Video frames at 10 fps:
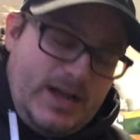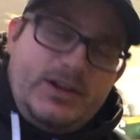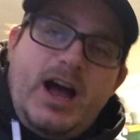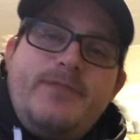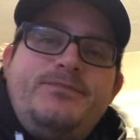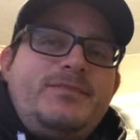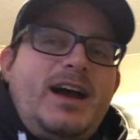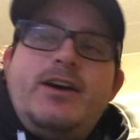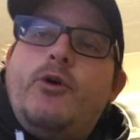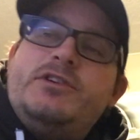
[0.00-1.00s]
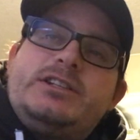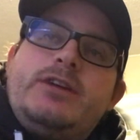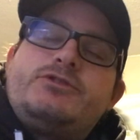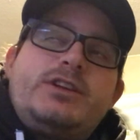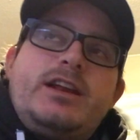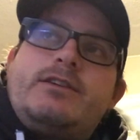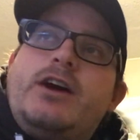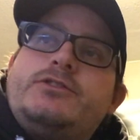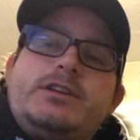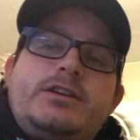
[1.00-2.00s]
I I I always said I was going to get
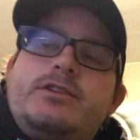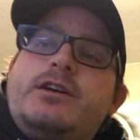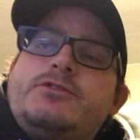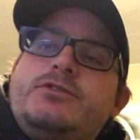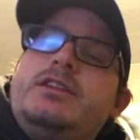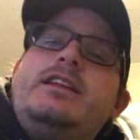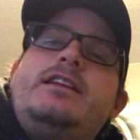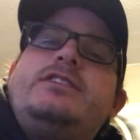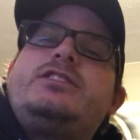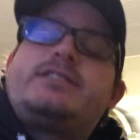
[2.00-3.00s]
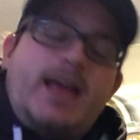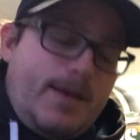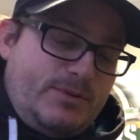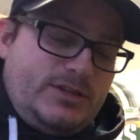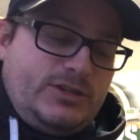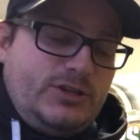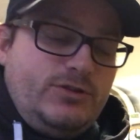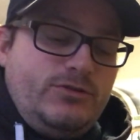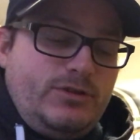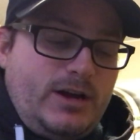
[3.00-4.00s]
around to it, get around to it, and it just happened
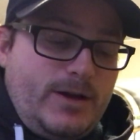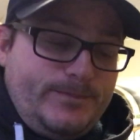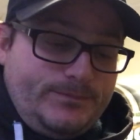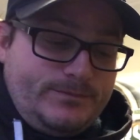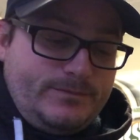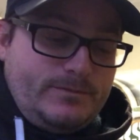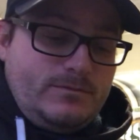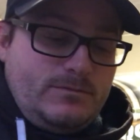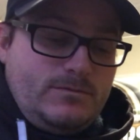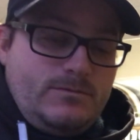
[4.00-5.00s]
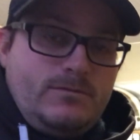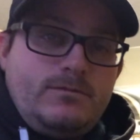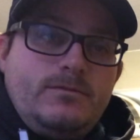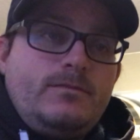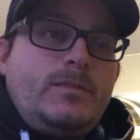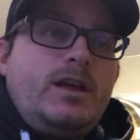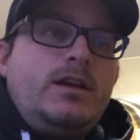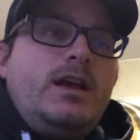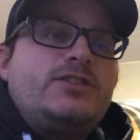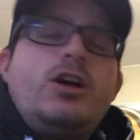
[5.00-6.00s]
to. Um,
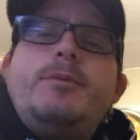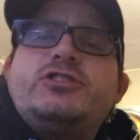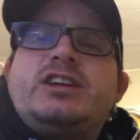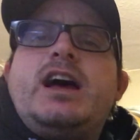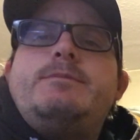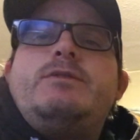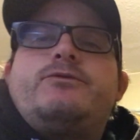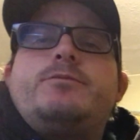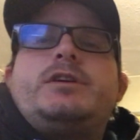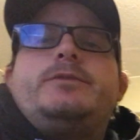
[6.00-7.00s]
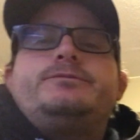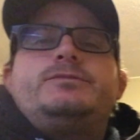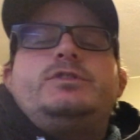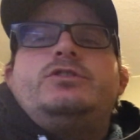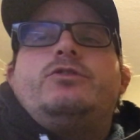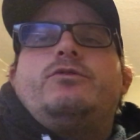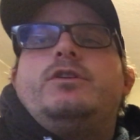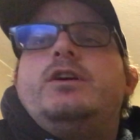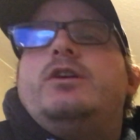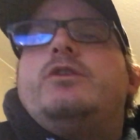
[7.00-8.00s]
it's all about timing for me, you know.